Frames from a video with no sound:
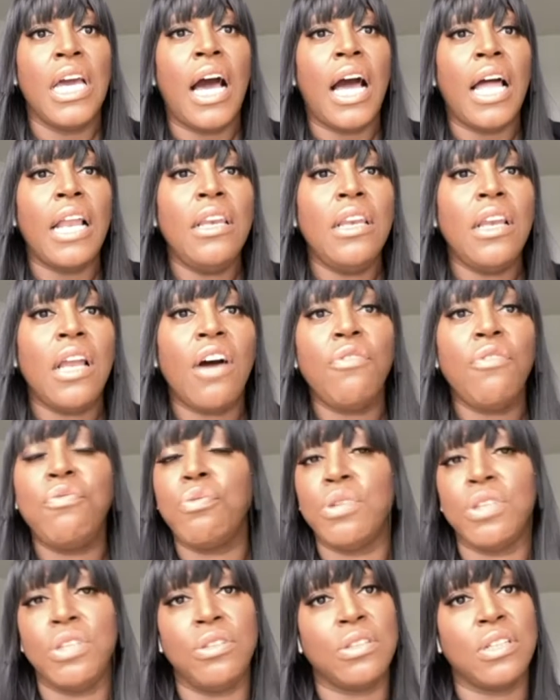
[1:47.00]
I love
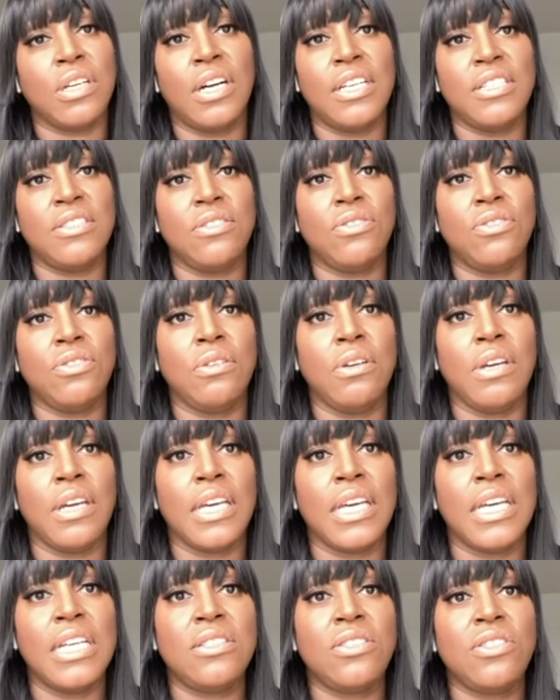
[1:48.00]
what you guys are
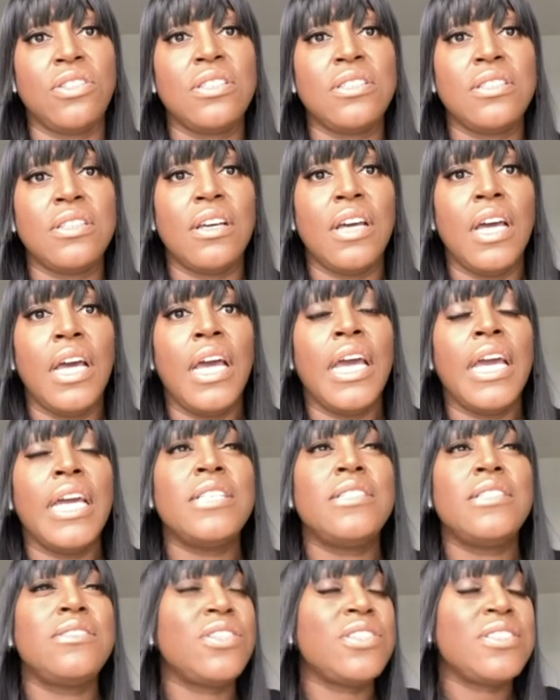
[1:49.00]
doing. It's
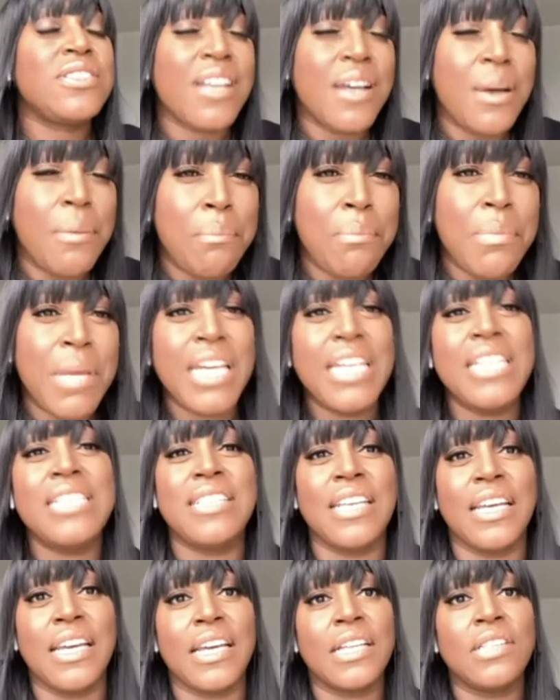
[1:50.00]
just
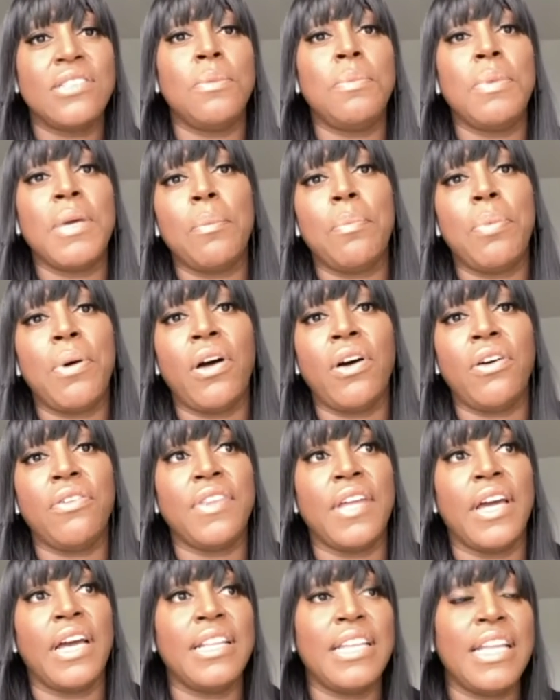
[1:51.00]
amazing to be a part of
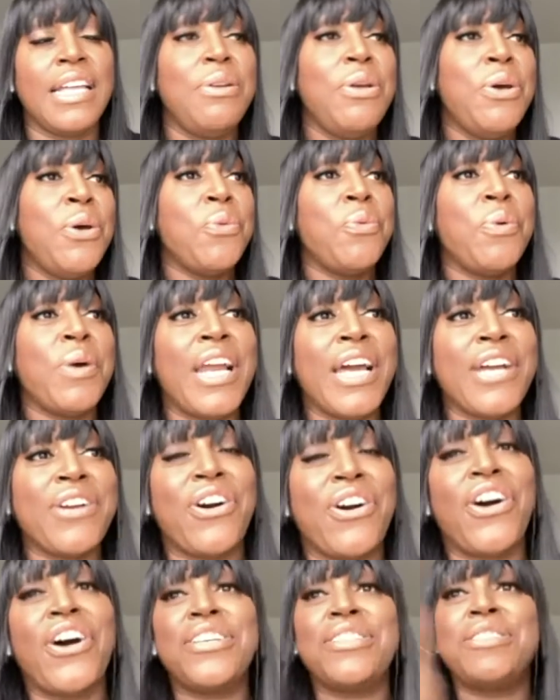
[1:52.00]
that. And then when I
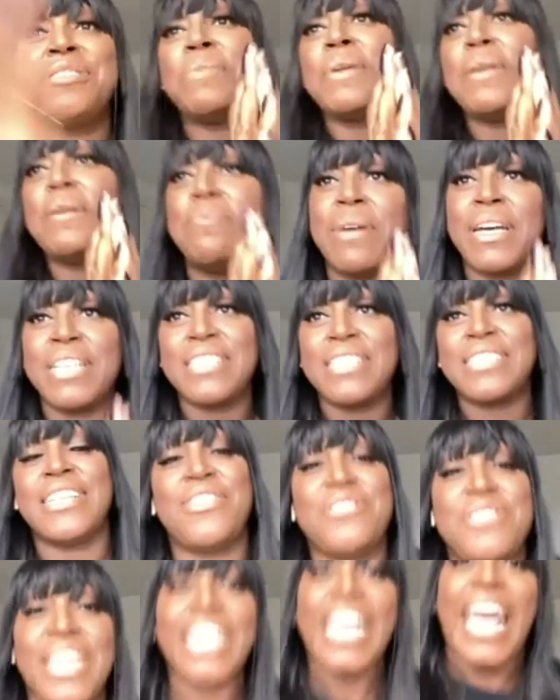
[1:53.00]
got asked to be ambassador,
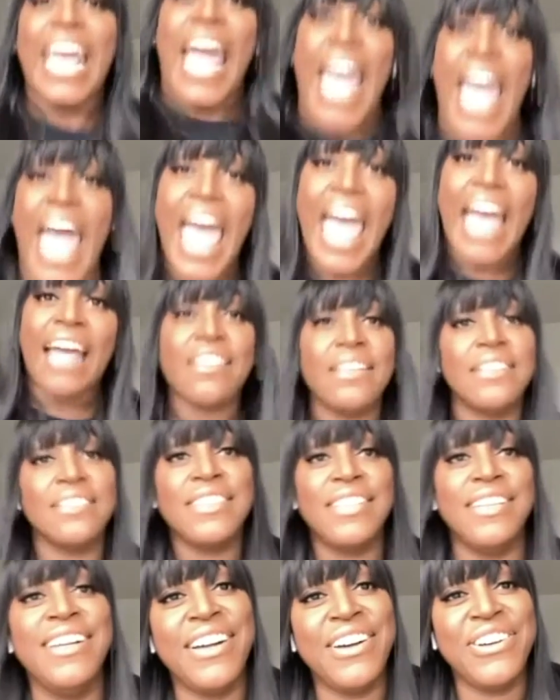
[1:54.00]
I was like,
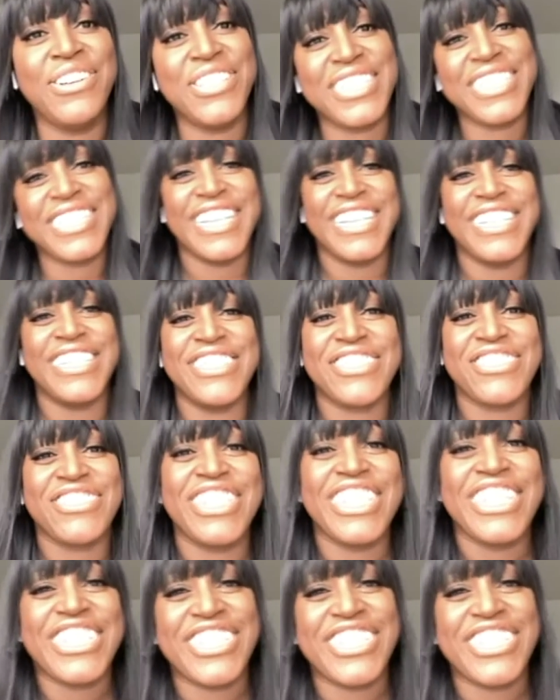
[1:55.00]
that's really